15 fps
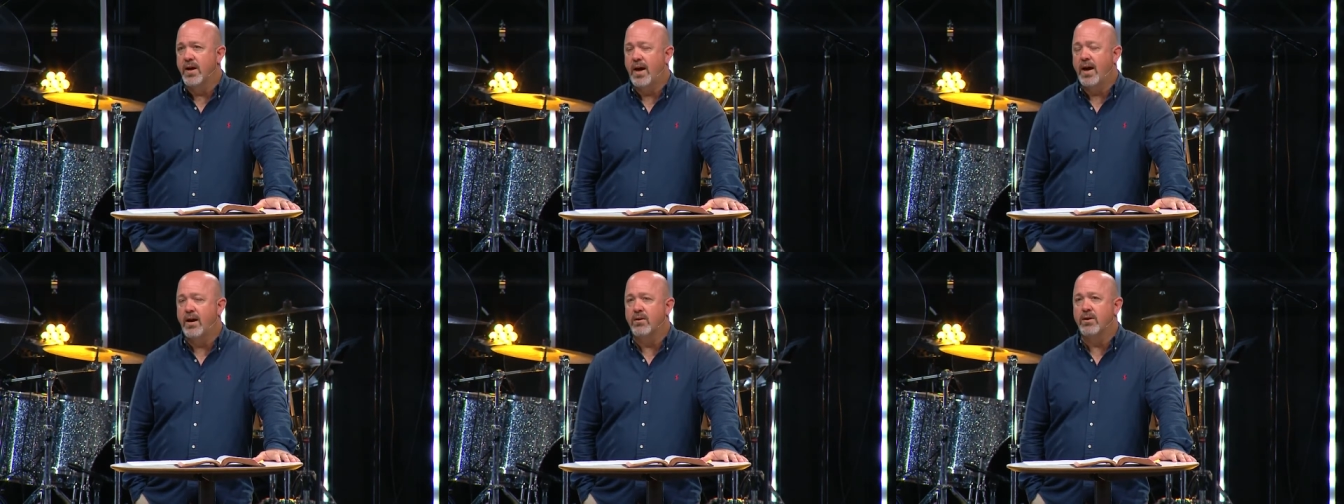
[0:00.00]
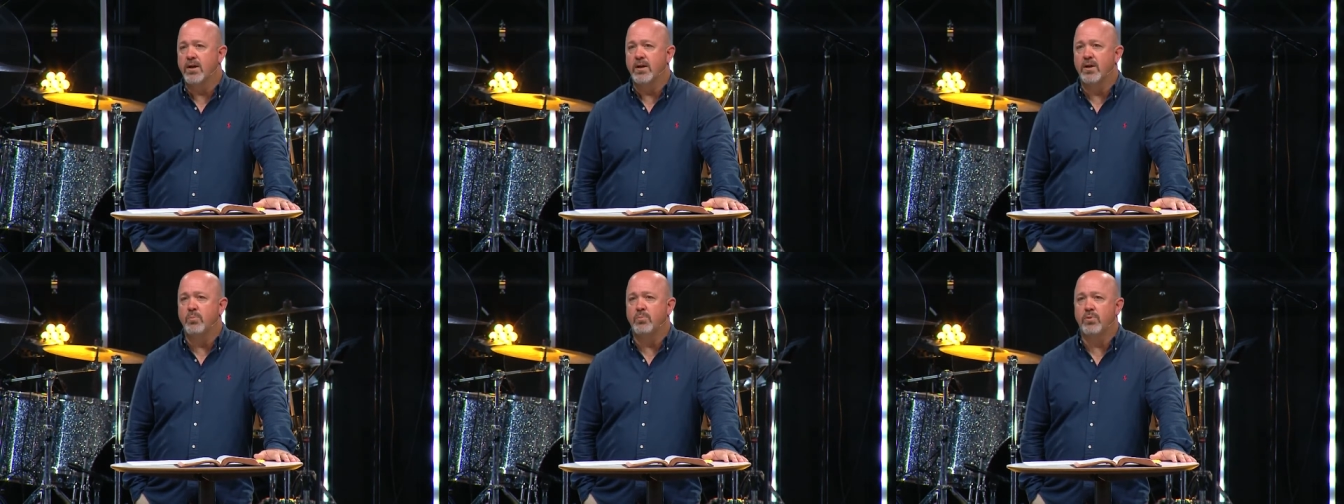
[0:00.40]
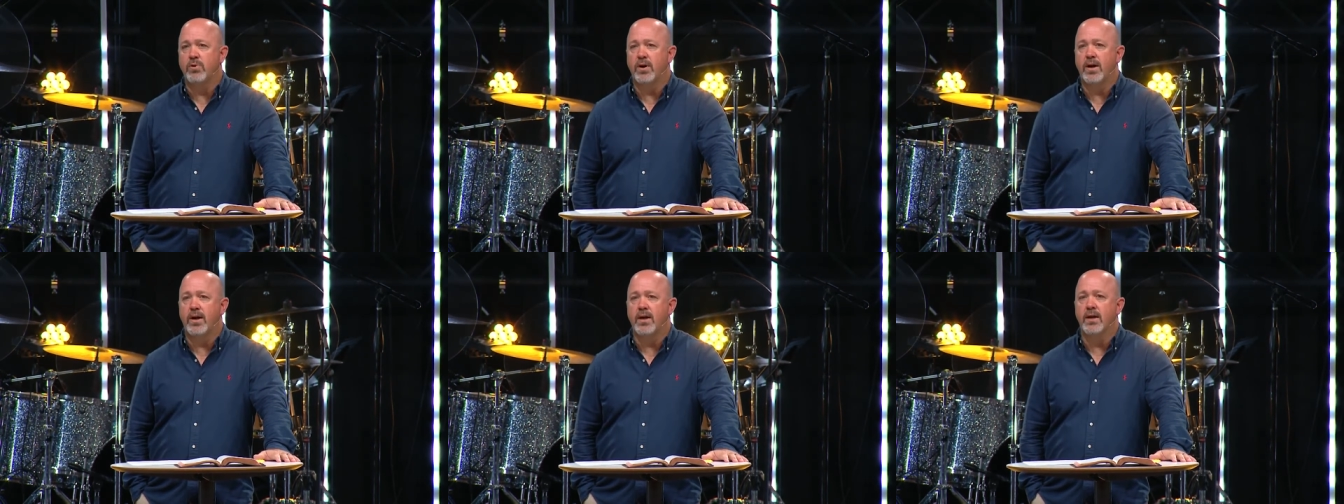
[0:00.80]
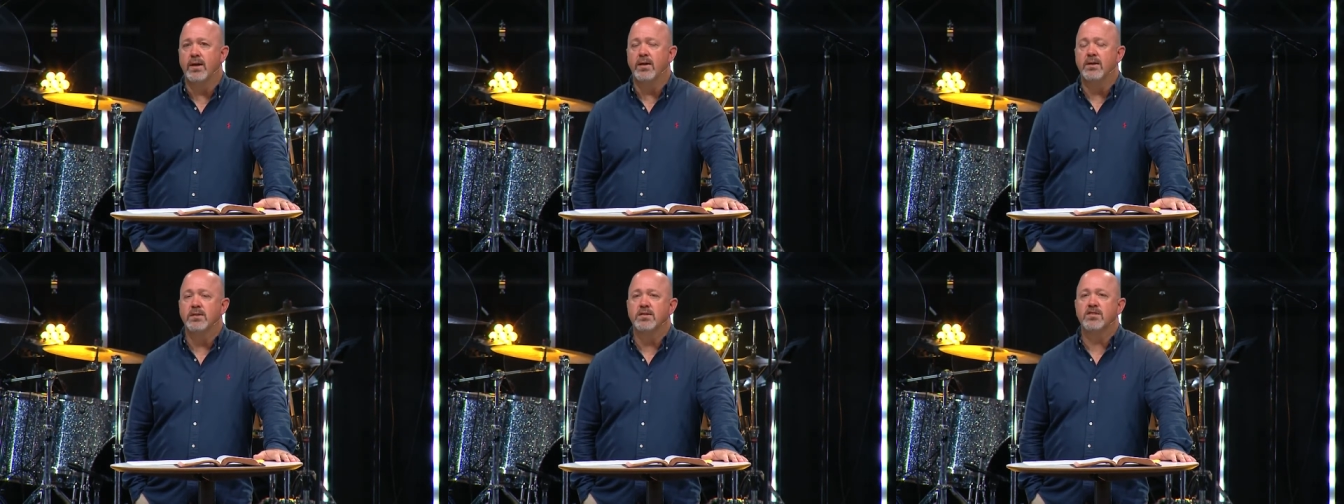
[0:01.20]
How can you pray
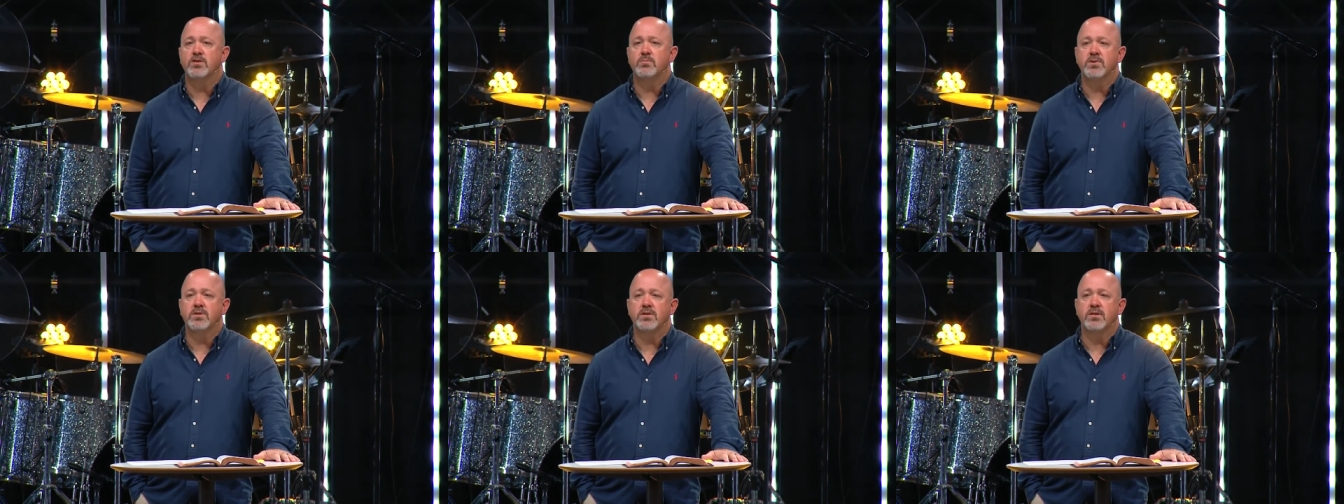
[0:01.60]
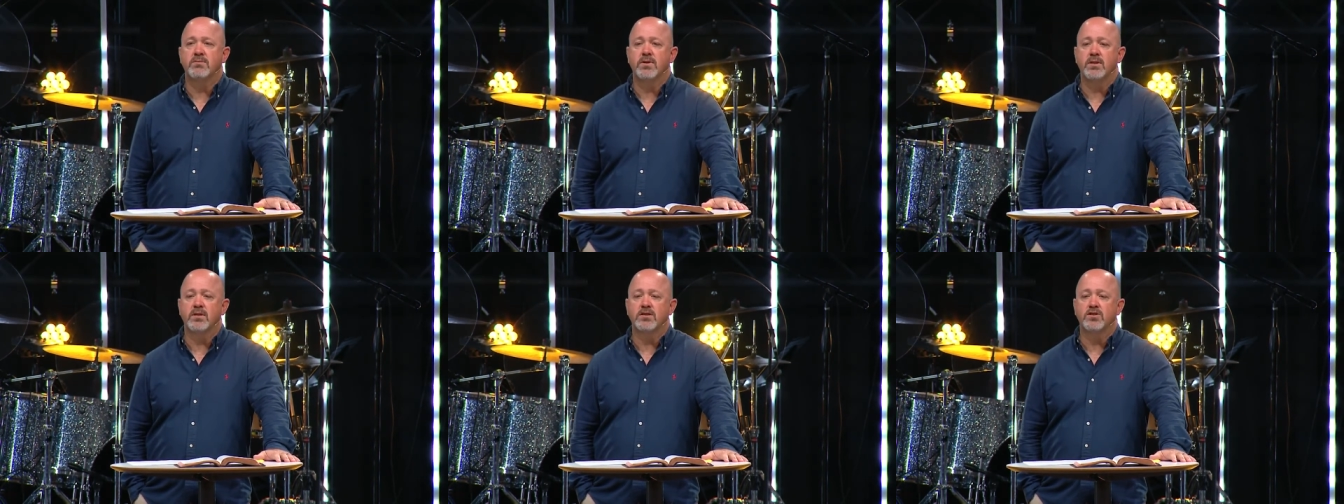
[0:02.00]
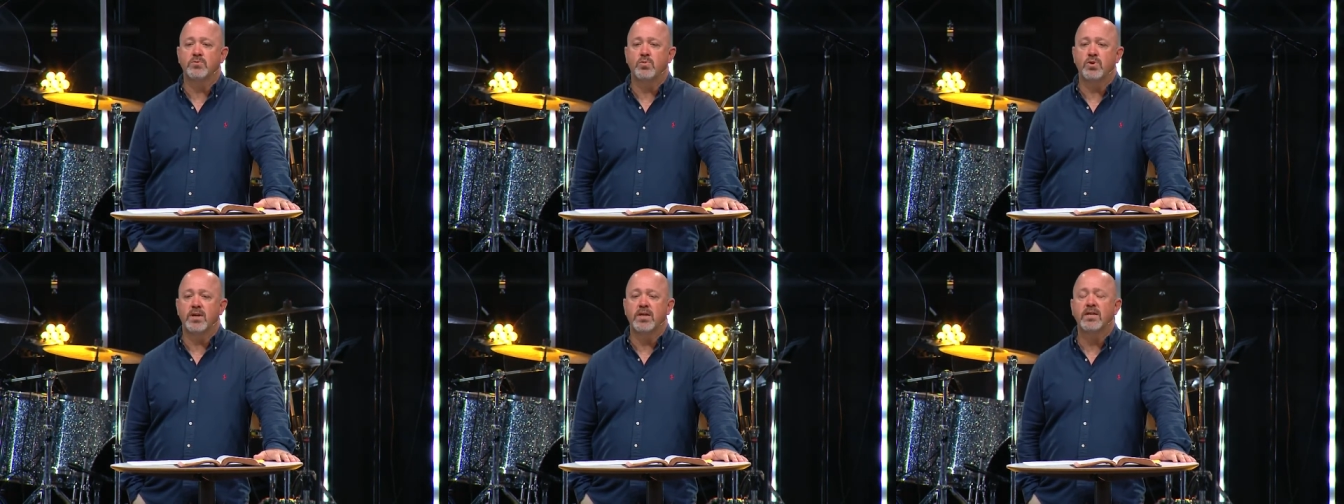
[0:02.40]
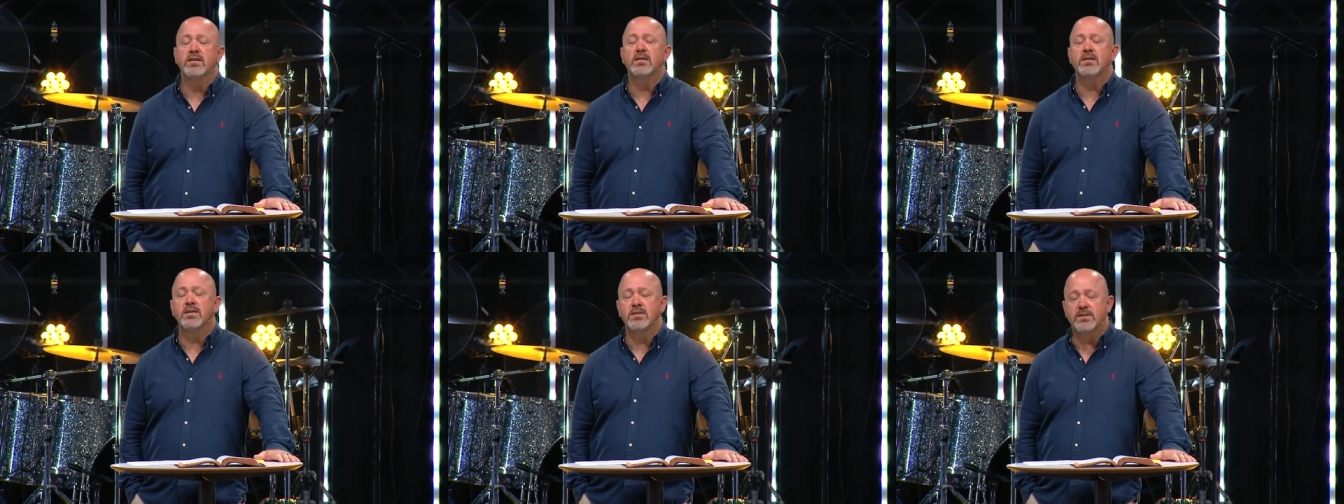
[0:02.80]
specific this morning?
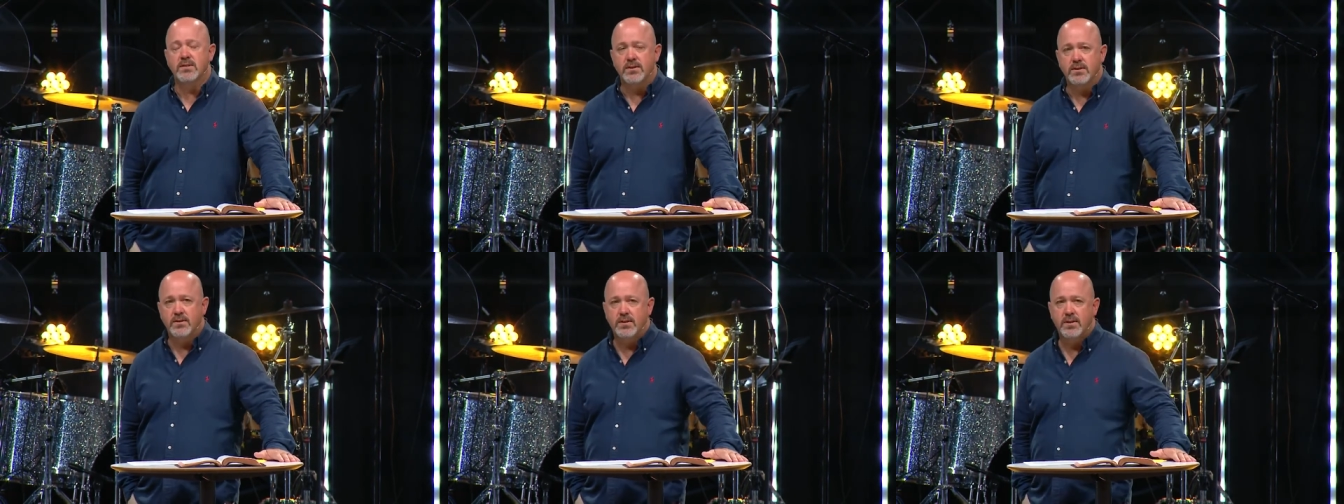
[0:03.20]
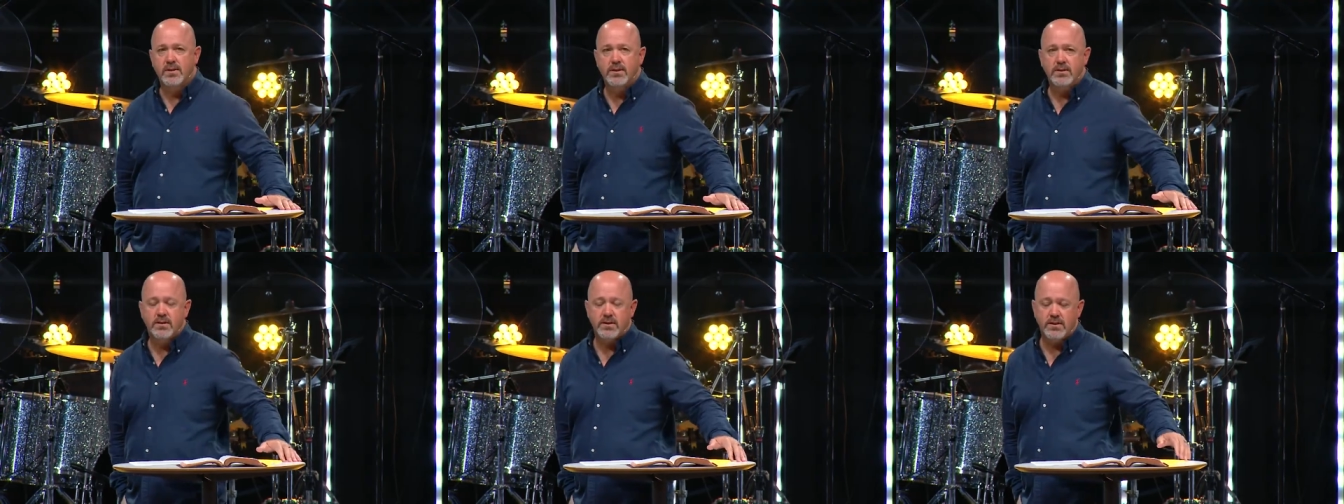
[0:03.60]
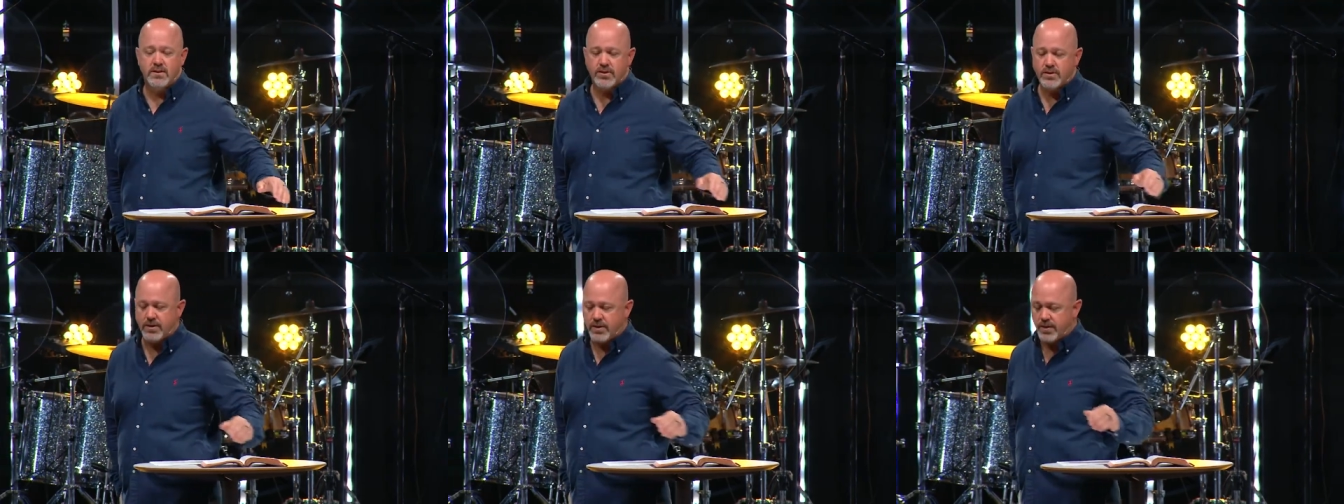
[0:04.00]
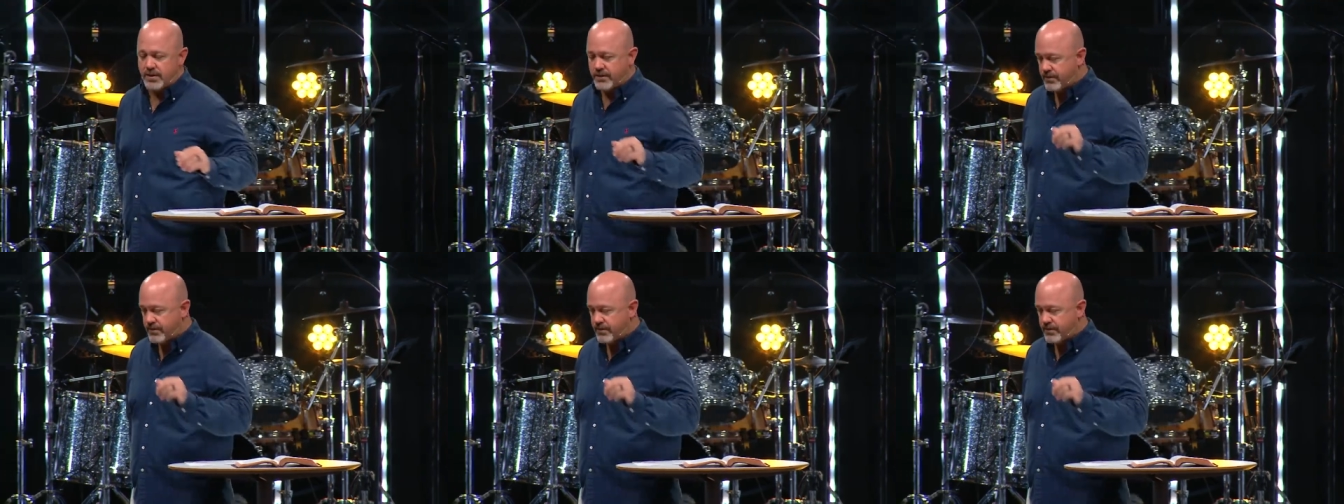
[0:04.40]
Listen to this song.